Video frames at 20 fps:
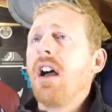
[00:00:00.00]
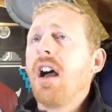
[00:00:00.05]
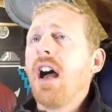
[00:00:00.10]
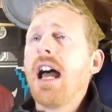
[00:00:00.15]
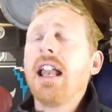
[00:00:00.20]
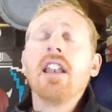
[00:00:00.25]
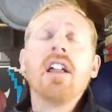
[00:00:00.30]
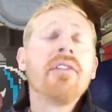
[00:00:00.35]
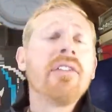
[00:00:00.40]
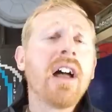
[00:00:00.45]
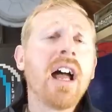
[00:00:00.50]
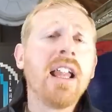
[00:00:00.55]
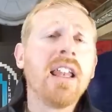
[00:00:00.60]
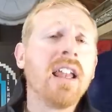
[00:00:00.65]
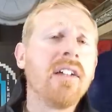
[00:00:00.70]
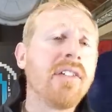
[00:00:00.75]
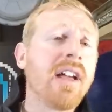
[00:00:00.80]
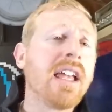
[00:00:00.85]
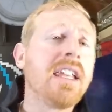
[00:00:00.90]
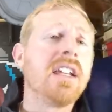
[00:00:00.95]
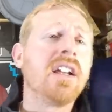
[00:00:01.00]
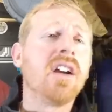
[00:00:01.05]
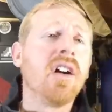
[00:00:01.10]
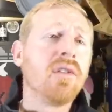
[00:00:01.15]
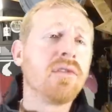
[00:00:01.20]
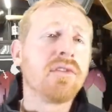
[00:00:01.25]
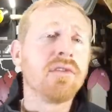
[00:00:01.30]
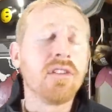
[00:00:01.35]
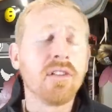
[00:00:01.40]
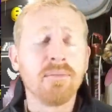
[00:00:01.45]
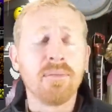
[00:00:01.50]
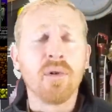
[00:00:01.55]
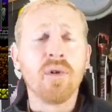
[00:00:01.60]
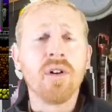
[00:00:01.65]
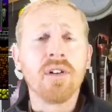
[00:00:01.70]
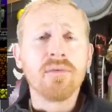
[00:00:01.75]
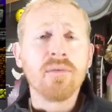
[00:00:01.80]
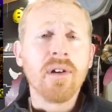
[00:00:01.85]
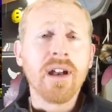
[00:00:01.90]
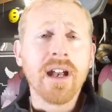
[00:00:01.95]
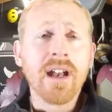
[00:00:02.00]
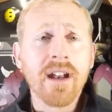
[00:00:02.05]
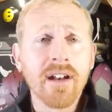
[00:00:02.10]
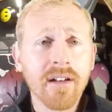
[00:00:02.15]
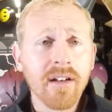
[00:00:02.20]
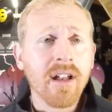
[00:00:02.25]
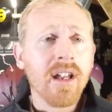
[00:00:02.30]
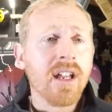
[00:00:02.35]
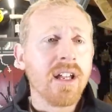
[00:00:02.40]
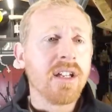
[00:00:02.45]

I love how you go through the board where